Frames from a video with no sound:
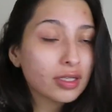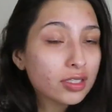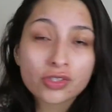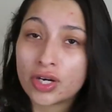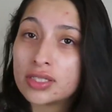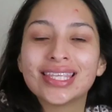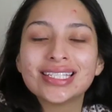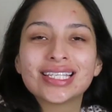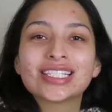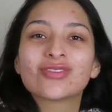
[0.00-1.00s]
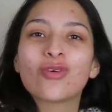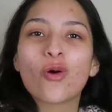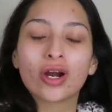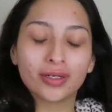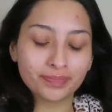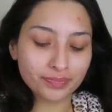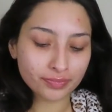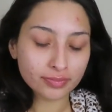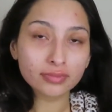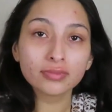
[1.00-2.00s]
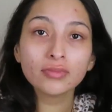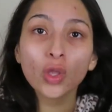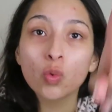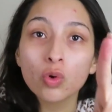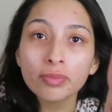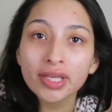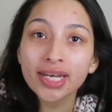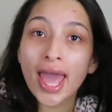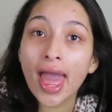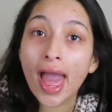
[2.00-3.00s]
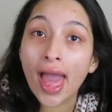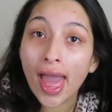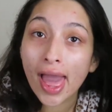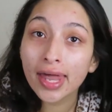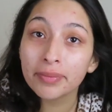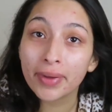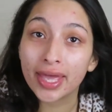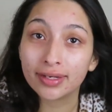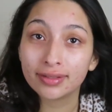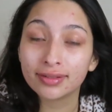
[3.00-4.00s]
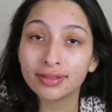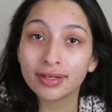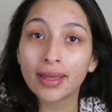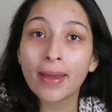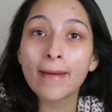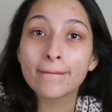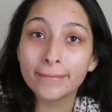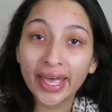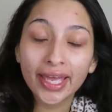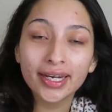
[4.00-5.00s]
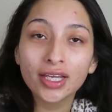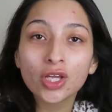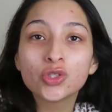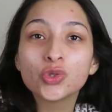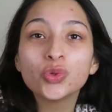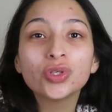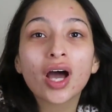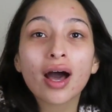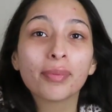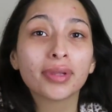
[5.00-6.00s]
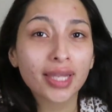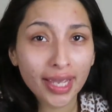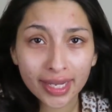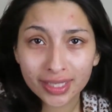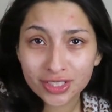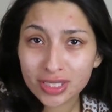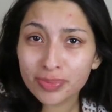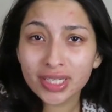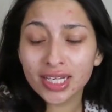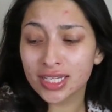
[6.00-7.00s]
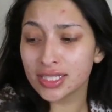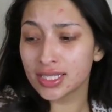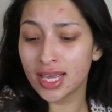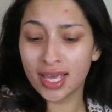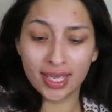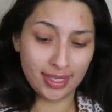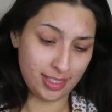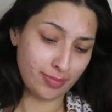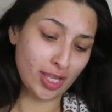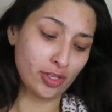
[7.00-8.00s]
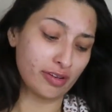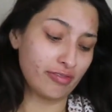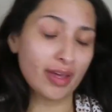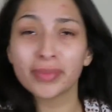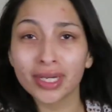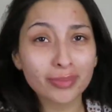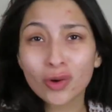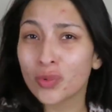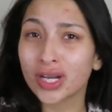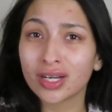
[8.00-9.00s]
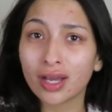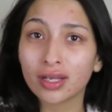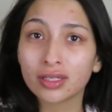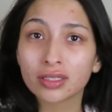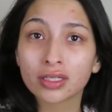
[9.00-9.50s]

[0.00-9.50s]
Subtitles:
It's crazy. This is for women and men. Men, do not play. Just because this may look feminine or whatnot,